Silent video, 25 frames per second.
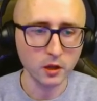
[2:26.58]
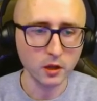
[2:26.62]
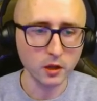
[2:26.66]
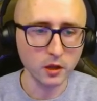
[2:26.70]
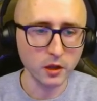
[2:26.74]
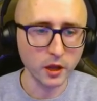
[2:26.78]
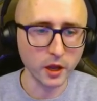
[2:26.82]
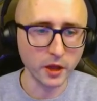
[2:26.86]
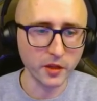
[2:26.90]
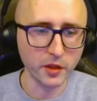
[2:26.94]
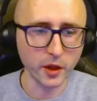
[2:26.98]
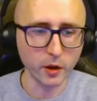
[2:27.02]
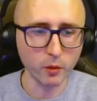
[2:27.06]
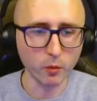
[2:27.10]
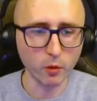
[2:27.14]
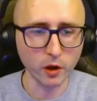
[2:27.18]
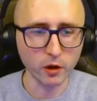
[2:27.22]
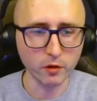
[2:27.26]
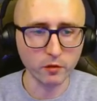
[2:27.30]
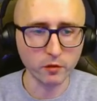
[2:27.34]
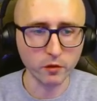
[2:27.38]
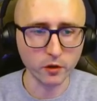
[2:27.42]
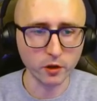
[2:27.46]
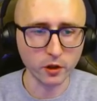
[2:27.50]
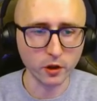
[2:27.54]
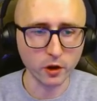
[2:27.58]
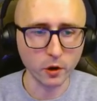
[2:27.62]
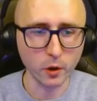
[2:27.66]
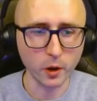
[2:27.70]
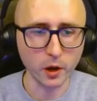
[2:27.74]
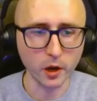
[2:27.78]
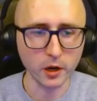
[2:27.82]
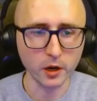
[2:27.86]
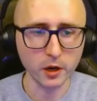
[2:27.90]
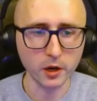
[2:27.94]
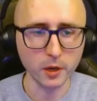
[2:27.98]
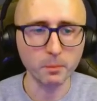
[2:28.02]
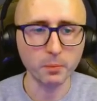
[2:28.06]
and then one for the
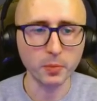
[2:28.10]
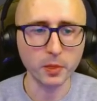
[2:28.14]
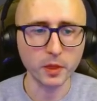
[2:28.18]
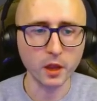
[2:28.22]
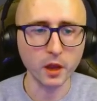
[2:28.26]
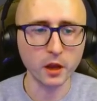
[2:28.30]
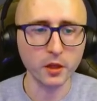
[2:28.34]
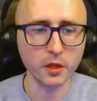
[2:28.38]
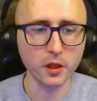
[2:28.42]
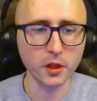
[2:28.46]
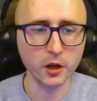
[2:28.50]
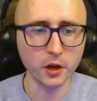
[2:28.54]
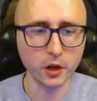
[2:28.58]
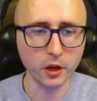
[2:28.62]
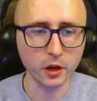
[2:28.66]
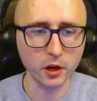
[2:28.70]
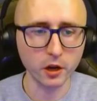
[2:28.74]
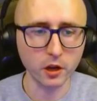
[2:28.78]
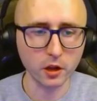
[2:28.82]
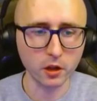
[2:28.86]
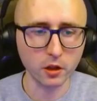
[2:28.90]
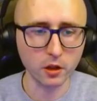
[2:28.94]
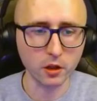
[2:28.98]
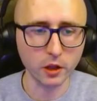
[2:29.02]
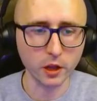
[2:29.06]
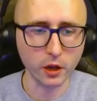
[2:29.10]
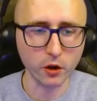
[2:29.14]
quantity. And then you're gonna click